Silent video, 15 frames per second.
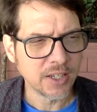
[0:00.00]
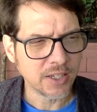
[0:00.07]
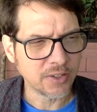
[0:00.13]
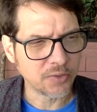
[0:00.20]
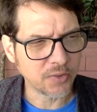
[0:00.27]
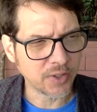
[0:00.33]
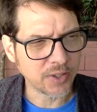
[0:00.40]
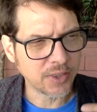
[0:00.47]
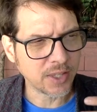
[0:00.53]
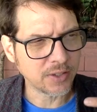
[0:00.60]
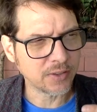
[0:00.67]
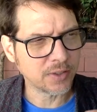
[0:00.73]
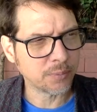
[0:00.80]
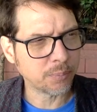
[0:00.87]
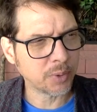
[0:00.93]
is
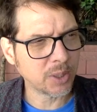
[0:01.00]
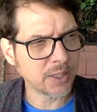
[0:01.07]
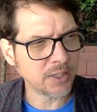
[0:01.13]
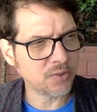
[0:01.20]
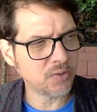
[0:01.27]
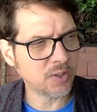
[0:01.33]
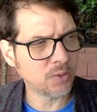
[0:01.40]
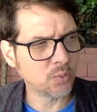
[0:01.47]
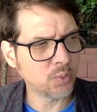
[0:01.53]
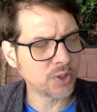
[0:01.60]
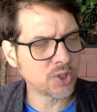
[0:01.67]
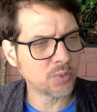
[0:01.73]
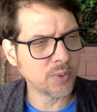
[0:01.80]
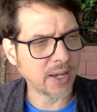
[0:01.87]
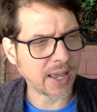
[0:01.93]
that the place in
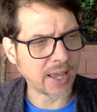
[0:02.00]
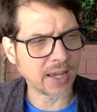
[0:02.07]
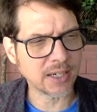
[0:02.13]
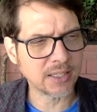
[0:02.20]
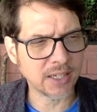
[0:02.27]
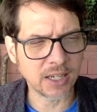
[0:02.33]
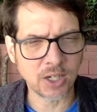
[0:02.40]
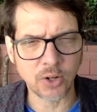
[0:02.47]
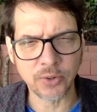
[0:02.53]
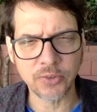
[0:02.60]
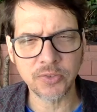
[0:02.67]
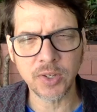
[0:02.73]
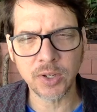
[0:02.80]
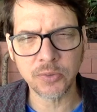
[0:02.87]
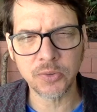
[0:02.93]
which we act and
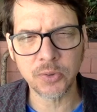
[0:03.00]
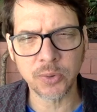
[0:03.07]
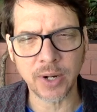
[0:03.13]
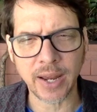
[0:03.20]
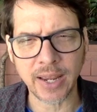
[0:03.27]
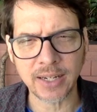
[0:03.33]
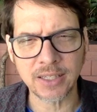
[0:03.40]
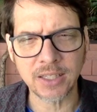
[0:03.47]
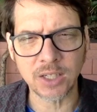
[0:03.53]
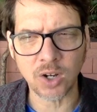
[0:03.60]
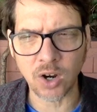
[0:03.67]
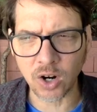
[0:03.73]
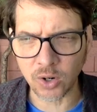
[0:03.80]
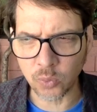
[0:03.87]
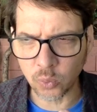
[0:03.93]
ourselves who are acting
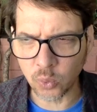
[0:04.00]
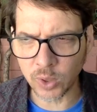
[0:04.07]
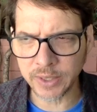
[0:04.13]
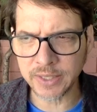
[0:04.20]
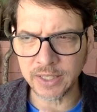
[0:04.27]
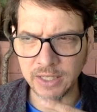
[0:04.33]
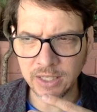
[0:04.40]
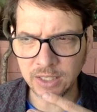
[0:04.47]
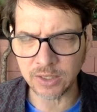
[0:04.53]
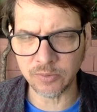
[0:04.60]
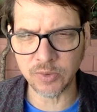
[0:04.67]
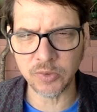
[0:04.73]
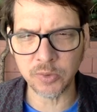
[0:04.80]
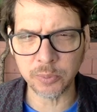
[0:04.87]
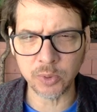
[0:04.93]
are one
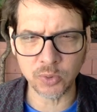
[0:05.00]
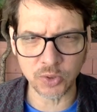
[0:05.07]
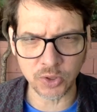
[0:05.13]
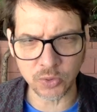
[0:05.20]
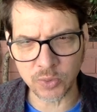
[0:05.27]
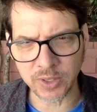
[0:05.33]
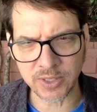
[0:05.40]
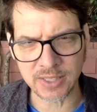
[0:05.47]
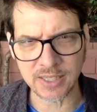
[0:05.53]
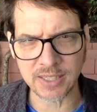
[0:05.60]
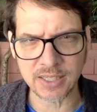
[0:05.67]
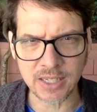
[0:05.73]
indivisible unity,